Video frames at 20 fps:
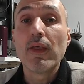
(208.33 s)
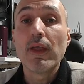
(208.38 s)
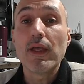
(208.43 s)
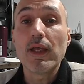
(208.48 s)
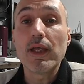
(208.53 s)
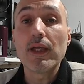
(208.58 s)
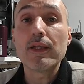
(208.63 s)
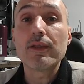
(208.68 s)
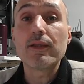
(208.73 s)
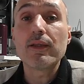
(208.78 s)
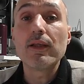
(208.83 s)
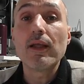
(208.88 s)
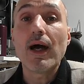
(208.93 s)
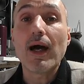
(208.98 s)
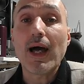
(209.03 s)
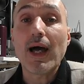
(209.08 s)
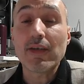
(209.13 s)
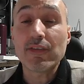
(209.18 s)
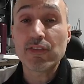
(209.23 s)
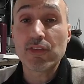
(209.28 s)
it
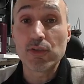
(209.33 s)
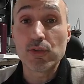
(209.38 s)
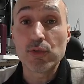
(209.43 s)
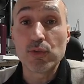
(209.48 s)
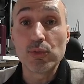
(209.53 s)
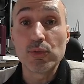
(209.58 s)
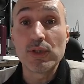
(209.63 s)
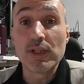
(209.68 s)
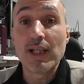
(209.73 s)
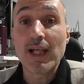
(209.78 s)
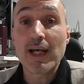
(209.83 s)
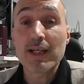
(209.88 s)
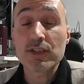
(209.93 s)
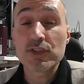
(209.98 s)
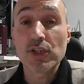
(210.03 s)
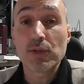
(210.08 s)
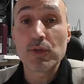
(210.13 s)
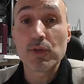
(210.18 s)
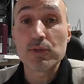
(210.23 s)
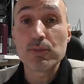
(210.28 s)
asked to the large
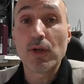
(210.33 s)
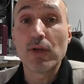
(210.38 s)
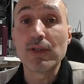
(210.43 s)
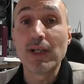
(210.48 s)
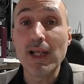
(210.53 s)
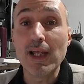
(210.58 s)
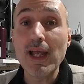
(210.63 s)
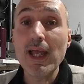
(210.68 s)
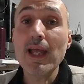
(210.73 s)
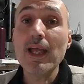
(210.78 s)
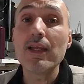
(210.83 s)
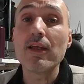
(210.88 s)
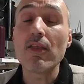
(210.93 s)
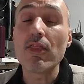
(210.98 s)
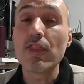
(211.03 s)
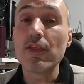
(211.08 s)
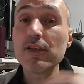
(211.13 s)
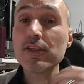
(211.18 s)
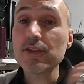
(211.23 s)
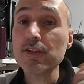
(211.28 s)
language model, hey,
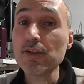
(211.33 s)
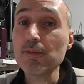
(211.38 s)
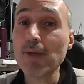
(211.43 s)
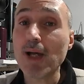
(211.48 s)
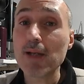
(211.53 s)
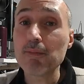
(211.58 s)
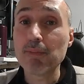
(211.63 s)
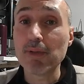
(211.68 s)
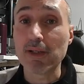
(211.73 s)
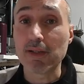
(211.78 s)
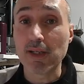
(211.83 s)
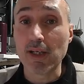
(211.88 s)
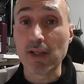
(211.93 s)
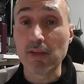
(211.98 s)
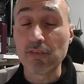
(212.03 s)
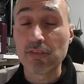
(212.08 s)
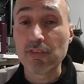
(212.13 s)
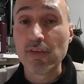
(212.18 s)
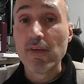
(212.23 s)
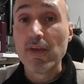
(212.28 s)
these are my
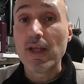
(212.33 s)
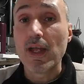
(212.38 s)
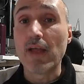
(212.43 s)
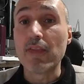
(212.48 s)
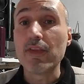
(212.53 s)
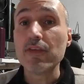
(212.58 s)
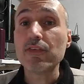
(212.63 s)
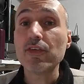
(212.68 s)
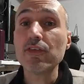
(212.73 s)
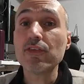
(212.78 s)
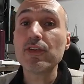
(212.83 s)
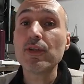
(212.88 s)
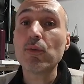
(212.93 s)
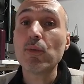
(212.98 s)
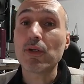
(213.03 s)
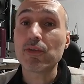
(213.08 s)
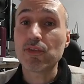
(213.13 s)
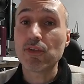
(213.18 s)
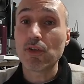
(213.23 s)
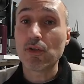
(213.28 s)
plugins, and this is the
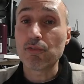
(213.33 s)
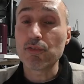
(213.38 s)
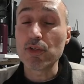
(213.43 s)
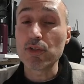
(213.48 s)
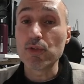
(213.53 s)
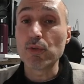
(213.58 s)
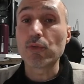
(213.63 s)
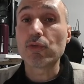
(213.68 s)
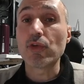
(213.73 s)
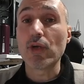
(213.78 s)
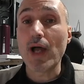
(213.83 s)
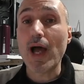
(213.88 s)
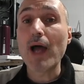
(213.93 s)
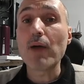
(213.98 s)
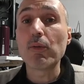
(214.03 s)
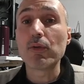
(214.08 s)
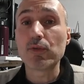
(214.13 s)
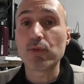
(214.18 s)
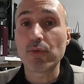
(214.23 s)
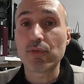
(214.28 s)
question of the user I
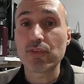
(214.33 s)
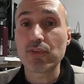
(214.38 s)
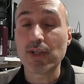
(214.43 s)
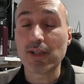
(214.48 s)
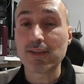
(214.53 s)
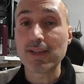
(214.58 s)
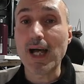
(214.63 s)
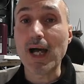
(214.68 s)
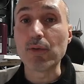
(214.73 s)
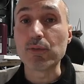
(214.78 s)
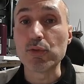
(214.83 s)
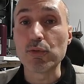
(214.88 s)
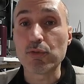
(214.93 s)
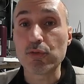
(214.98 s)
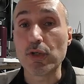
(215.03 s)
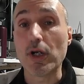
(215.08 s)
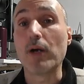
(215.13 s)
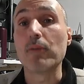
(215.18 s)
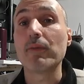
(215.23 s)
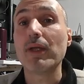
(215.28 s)
want to extract audio
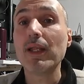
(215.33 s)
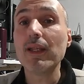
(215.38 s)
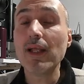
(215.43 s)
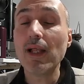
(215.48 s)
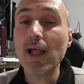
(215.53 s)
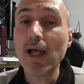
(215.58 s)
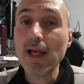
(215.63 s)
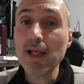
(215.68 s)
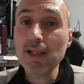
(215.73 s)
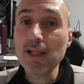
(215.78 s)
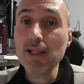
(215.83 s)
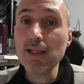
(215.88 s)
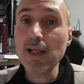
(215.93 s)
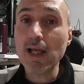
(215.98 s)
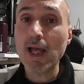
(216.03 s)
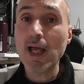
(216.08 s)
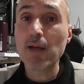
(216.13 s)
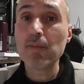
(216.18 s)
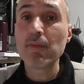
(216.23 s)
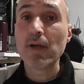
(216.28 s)
from. In the
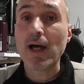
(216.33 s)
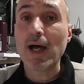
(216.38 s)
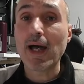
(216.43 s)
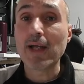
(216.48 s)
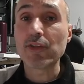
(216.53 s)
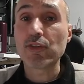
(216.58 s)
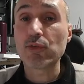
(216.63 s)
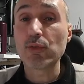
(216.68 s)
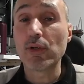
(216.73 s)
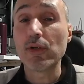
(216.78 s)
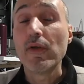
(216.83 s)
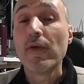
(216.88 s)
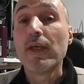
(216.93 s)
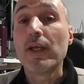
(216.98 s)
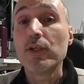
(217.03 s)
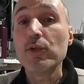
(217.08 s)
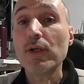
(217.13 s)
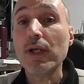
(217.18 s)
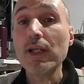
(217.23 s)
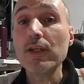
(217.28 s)
LLM answer,
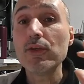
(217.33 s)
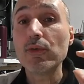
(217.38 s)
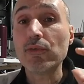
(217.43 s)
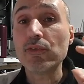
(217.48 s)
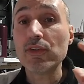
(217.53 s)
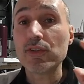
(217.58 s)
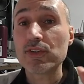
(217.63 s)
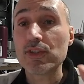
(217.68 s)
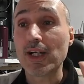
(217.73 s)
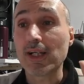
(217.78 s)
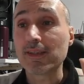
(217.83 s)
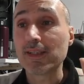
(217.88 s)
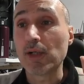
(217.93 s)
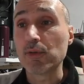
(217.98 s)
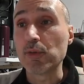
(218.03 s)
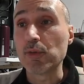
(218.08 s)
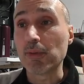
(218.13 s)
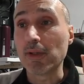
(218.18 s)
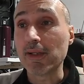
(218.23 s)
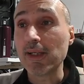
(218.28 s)
you can use the extract
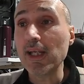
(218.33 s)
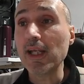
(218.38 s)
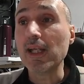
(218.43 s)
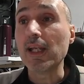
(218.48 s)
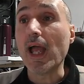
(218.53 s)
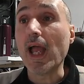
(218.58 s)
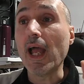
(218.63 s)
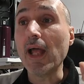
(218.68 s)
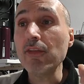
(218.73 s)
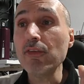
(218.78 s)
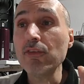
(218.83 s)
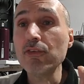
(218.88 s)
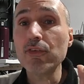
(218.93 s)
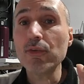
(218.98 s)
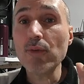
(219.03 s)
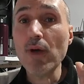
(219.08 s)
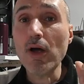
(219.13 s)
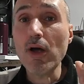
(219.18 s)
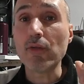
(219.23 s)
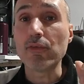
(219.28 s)
audio plugin, and
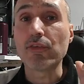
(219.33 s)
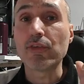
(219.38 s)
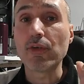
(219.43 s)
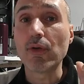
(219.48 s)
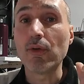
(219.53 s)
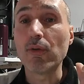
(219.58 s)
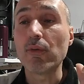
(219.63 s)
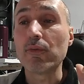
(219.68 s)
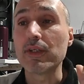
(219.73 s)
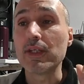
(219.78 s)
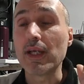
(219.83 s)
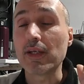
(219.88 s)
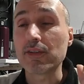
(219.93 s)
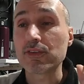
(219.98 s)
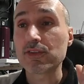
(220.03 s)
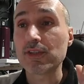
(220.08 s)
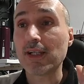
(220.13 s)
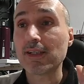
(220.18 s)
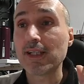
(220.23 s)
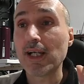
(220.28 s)
so on. So the
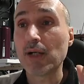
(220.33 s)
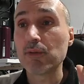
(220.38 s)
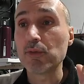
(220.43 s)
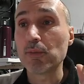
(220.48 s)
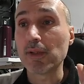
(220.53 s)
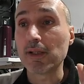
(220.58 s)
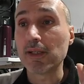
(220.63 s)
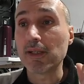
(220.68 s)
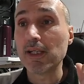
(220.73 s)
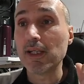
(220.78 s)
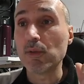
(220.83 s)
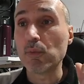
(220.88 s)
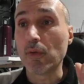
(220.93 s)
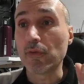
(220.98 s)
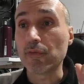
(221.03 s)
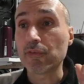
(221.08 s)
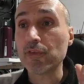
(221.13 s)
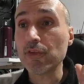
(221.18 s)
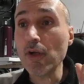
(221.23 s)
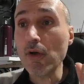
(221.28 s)
extract audio plugin
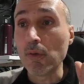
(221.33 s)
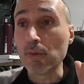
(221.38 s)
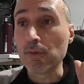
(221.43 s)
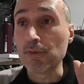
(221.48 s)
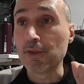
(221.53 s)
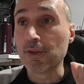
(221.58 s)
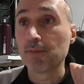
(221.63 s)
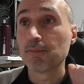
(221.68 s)
was called.